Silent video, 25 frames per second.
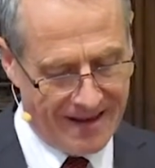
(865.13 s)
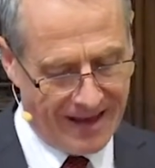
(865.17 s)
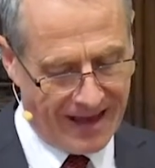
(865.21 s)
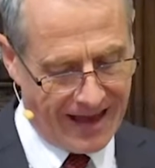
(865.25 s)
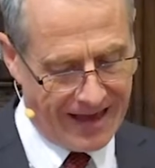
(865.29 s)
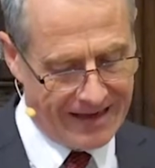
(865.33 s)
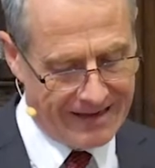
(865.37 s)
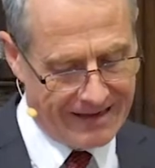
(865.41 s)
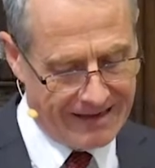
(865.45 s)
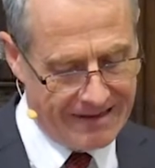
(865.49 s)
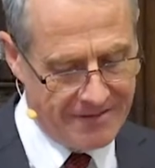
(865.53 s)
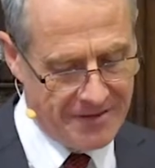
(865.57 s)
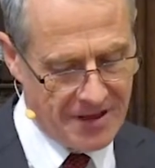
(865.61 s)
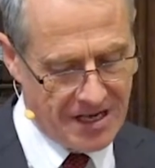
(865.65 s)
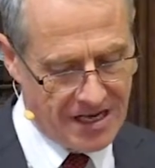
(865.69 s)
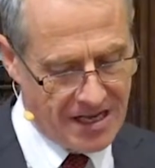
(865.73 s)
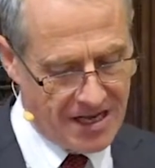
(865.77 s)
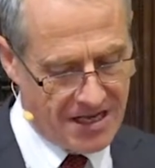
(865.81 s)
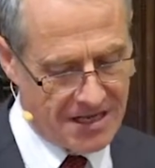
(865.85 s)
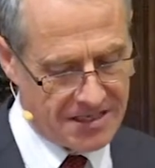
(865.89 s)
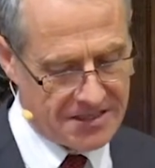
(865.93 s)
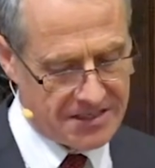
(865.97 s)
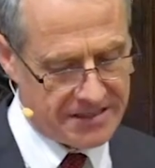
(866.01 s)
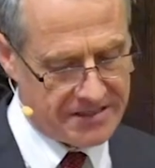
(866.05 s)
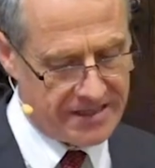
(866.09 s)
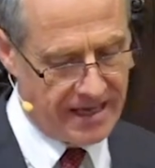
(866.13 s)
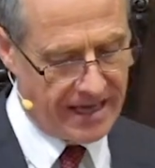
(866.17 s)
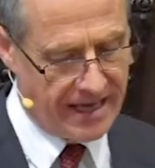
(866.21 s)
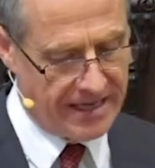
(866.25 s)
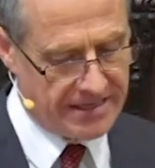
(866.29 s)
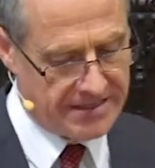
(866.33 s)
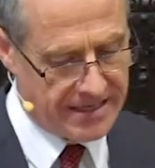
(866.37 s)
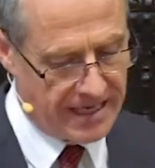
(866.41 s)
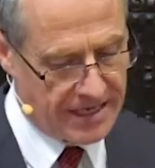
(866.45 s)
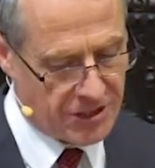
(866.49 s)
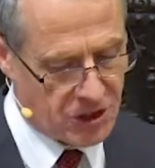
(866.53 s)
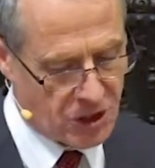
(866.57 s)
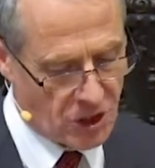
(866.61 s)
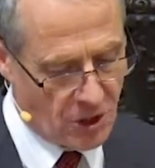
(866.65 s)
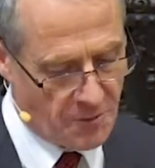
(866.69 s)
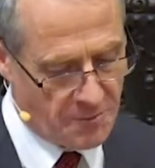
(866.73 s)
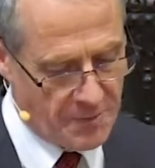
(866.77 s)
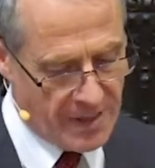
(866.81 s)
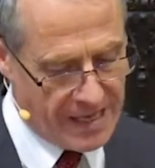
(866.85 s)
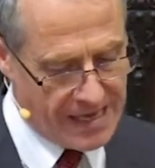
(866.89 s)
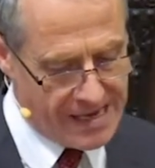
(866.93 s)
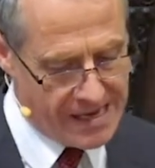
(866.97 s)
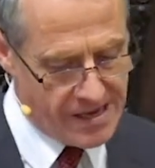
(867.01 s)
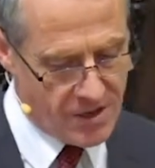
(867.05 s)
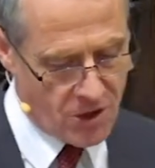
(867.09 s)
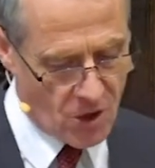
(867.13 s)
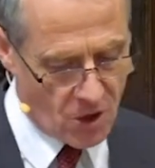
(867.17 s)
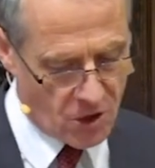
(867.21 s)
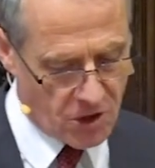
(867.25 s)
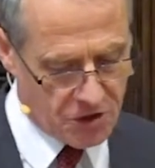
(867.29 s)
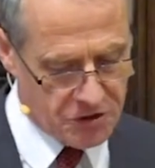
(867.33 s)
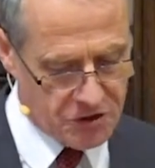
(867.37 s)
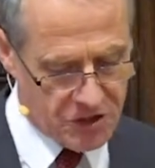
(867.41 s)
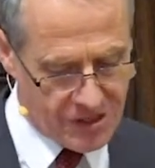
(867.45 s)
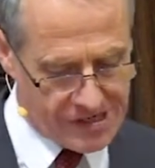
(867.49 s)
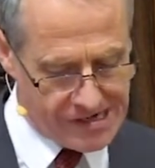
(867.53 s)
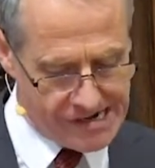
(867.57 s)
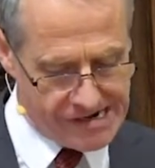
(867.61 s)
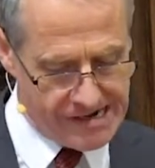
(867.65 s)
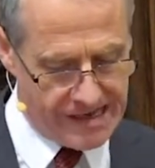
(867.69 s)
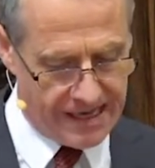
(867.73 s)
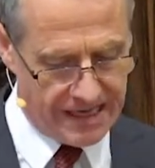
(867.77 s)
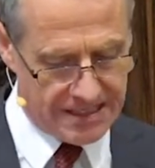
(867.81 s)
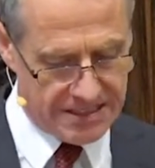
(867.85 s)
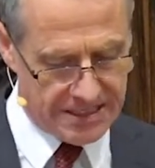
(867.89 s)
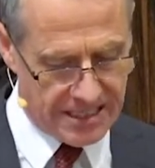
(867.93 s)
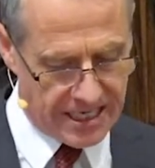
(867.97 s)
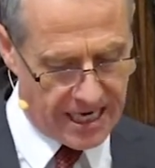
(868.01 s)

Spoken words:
And in the last days it shall be, God declares,